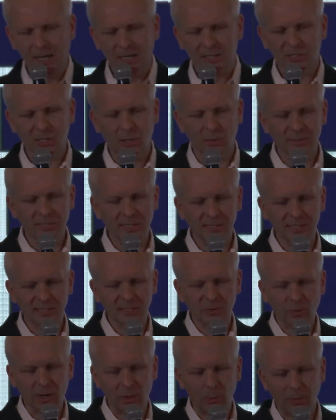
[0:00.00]
So this
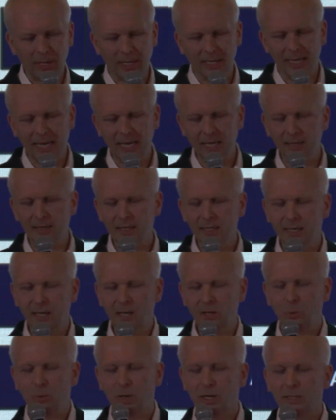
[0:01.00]
is one way. And the
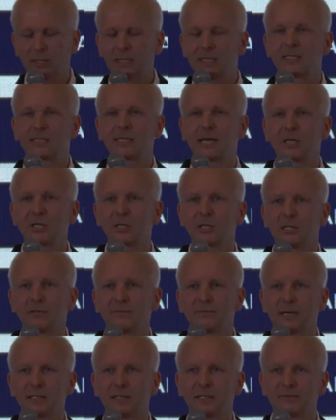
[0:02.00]
other one is actually
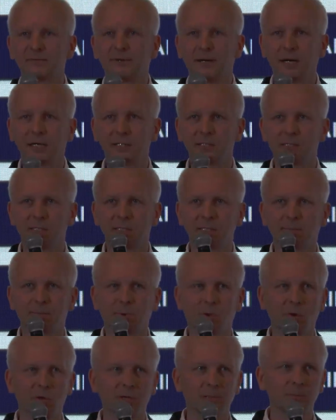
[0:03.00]
Fund the Funds as a
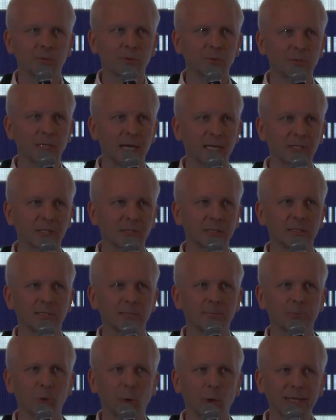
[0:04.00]
program to actually
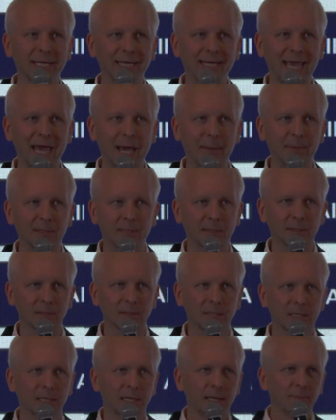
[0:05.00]
deploy the
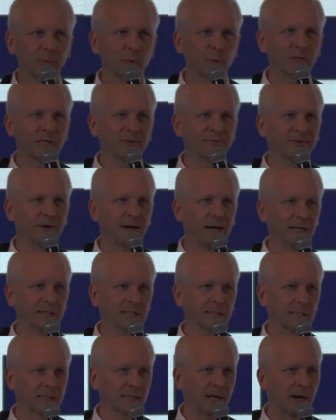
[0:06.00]
capital to the
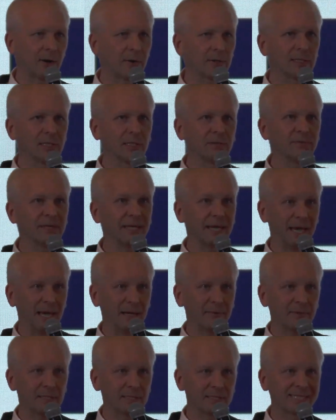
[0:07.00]
funds that currently we
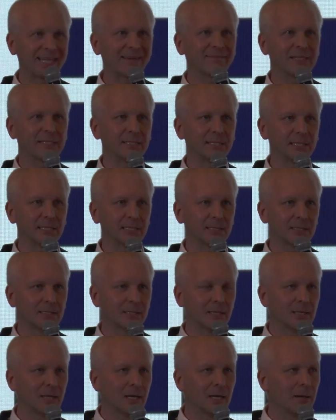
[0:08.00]
have. It's 17.
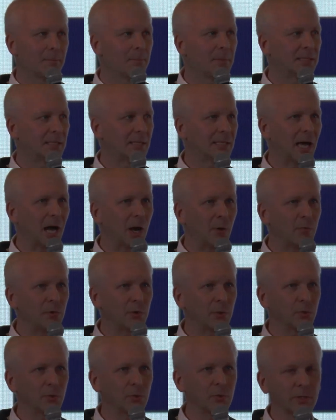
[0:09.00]
But in our
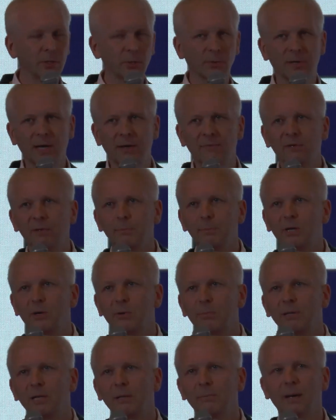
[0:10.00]
view, Ukraine will be
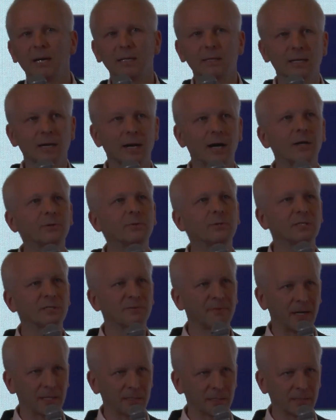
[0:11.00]
rebuilt by the hundreds
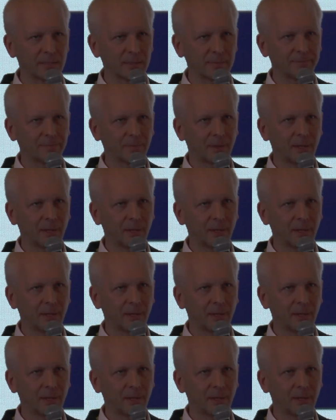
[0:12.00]
funds.